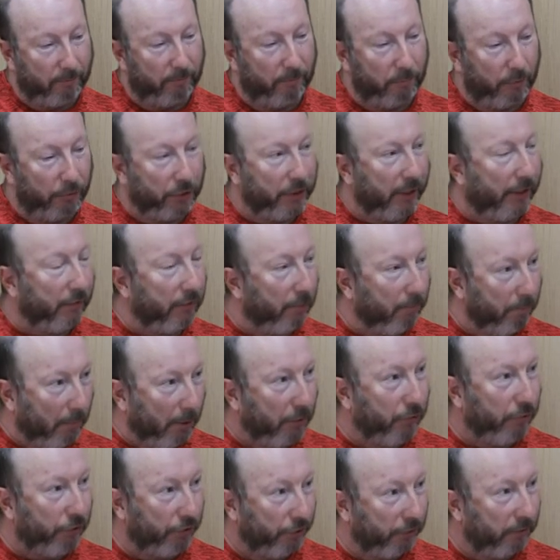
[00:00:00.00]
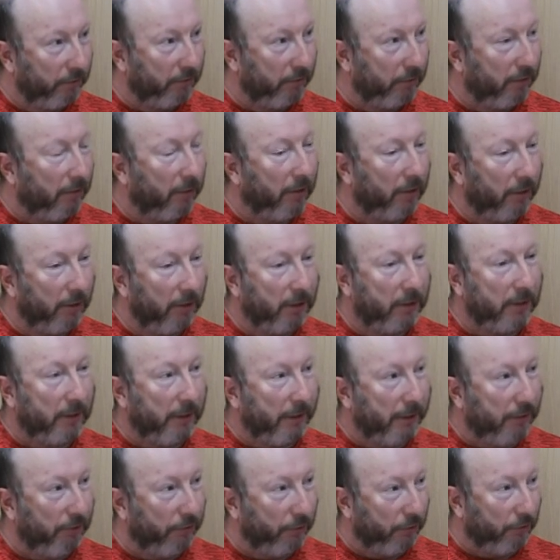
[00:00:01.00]
put together a motion and then that's
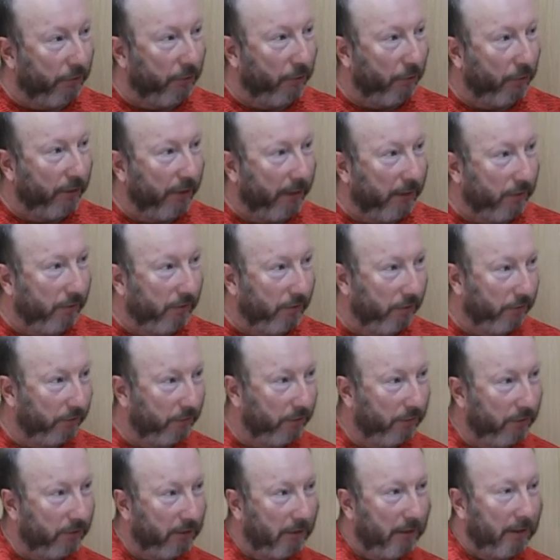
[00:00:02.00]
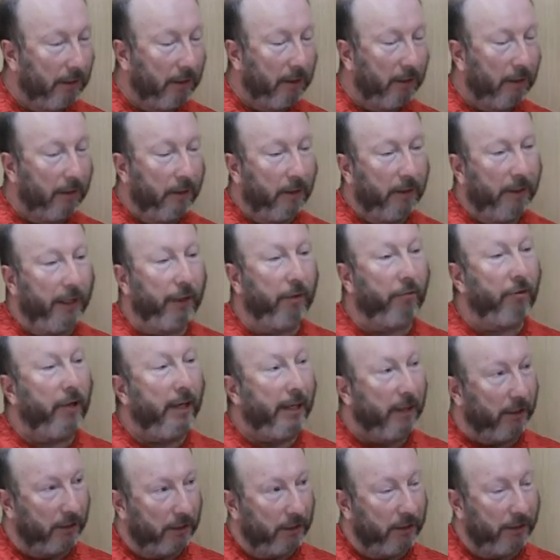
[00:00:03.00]
taken through full council. Now, the
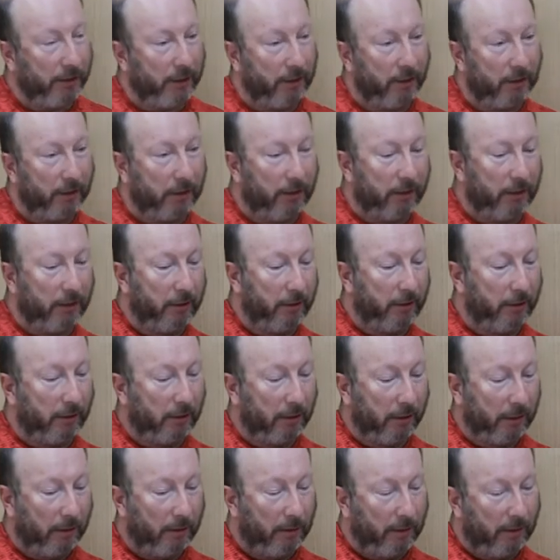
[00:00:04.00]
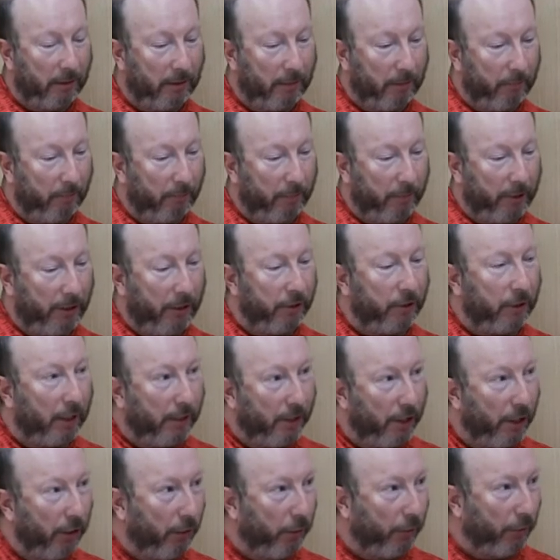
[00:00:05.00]
reality is that because I
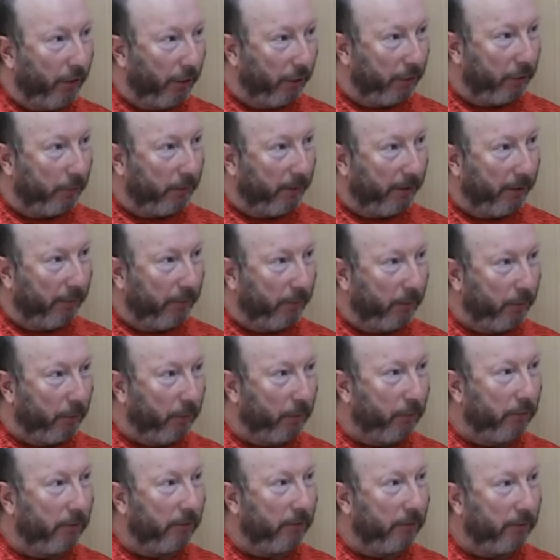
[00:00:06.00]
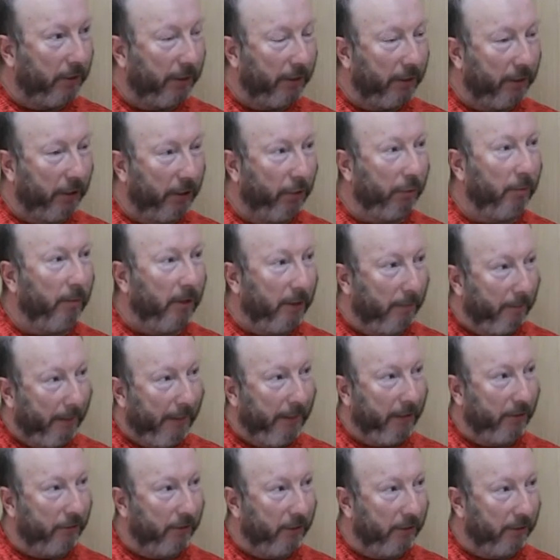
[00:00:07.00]
know those people, they know my
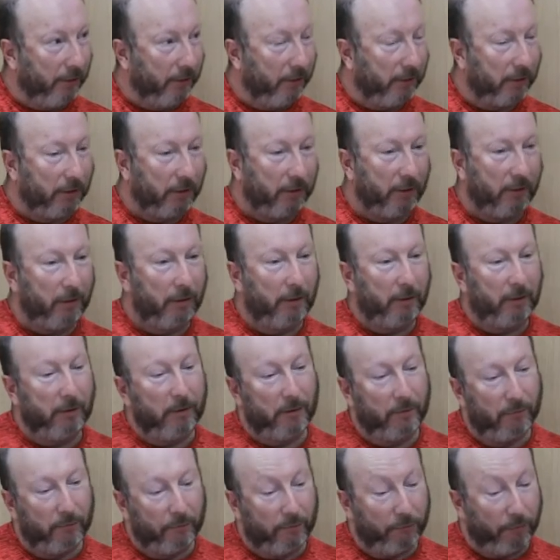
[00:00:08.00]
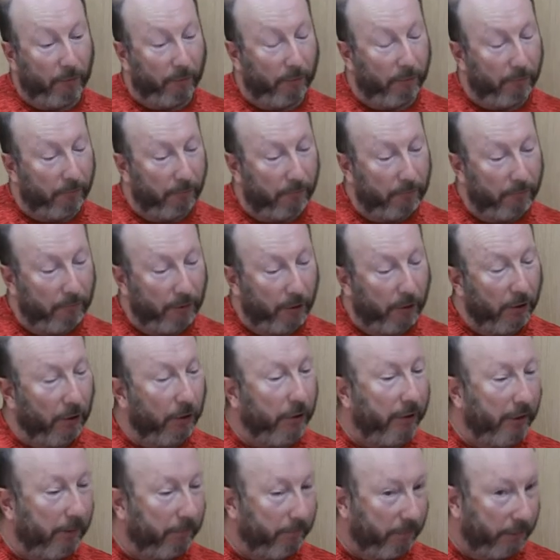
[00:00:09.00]
background from not
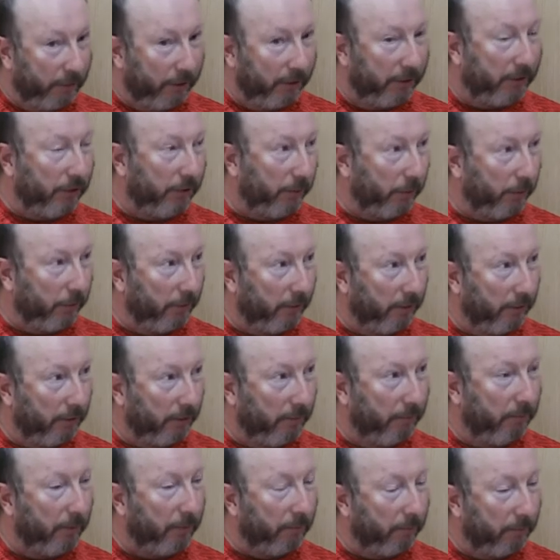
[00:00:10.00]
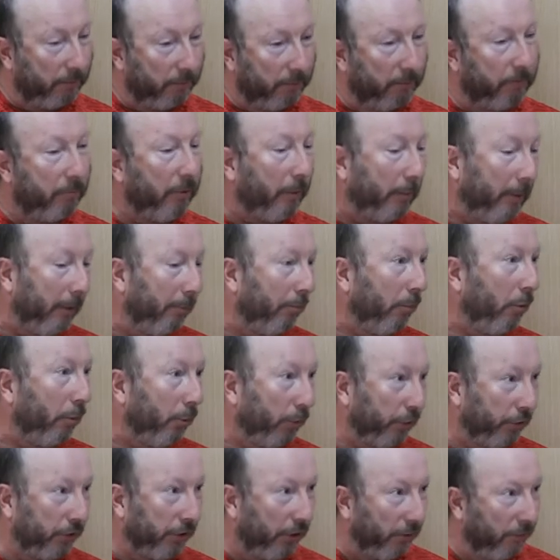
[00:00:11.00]
only this work, but probably
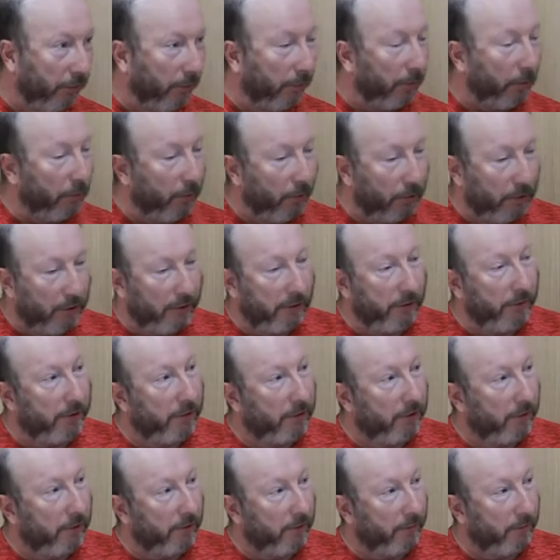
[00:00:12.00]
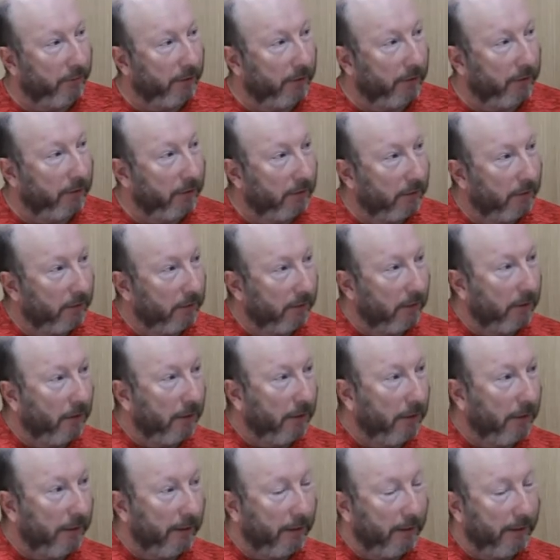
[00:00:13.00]
more so from the work I do in Derby.
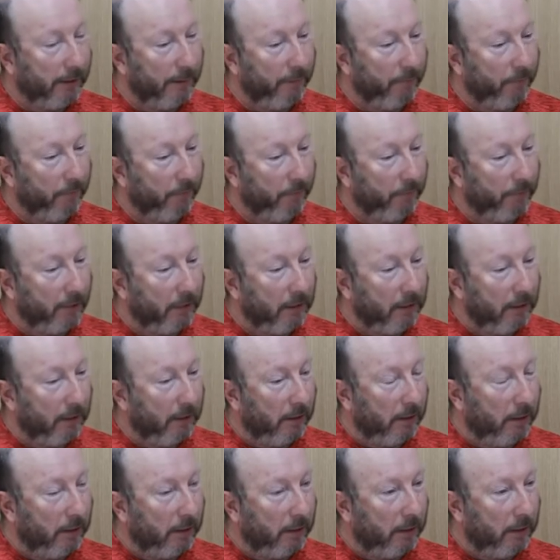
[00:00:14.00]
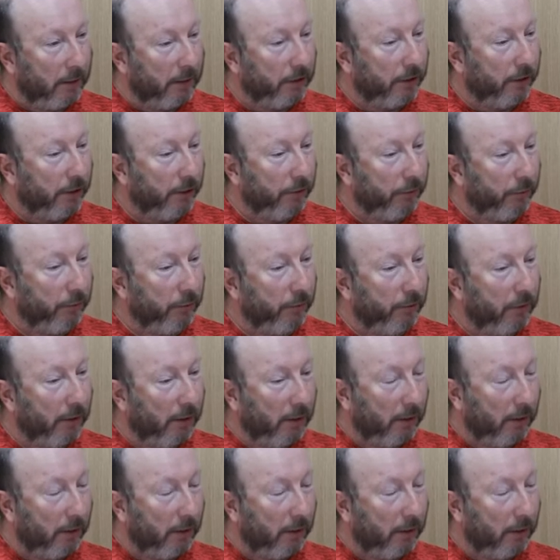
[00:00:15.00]
And so